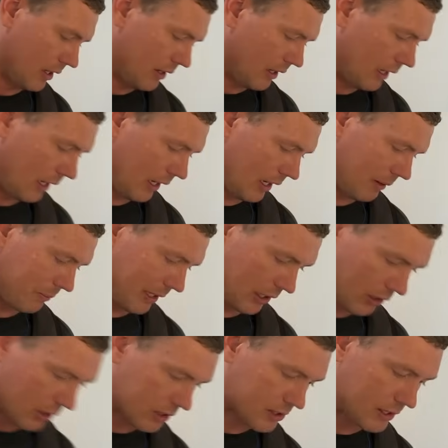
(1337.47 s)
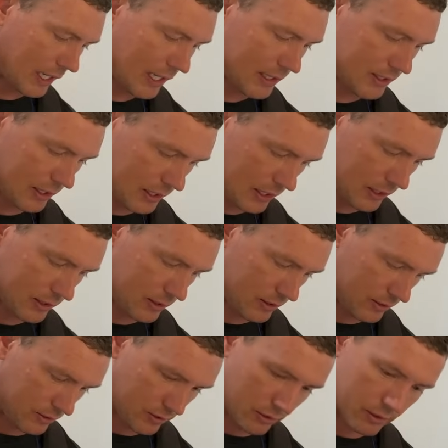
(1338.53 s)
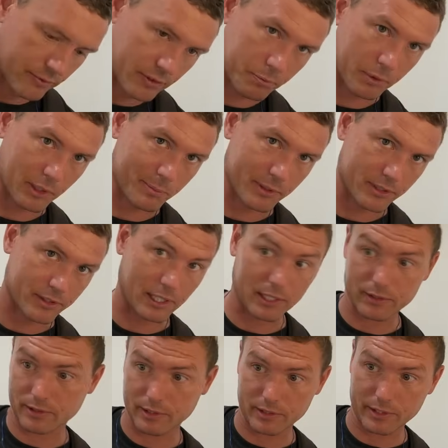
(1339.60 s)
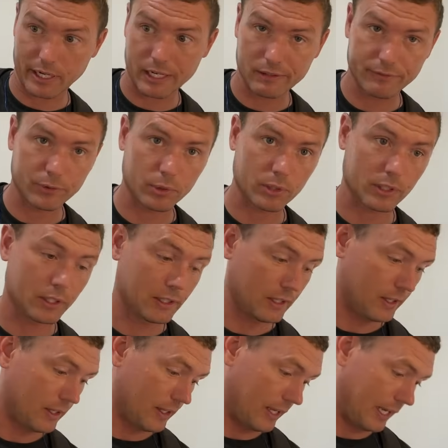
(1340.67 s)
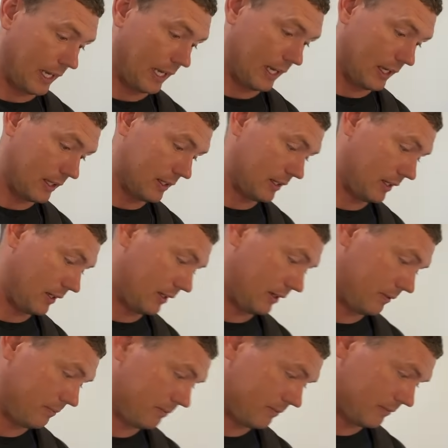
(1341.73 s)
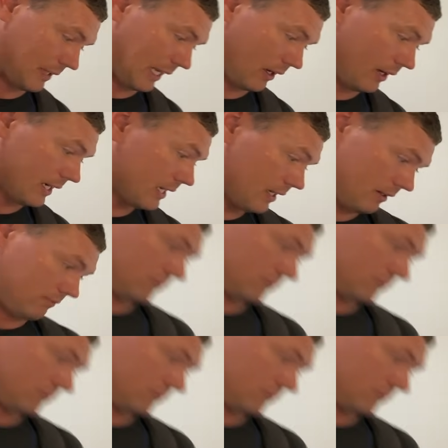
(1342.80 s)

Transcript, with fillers: Um, it looks nice. It does serve the purpose that it's designed for, and um, I like it.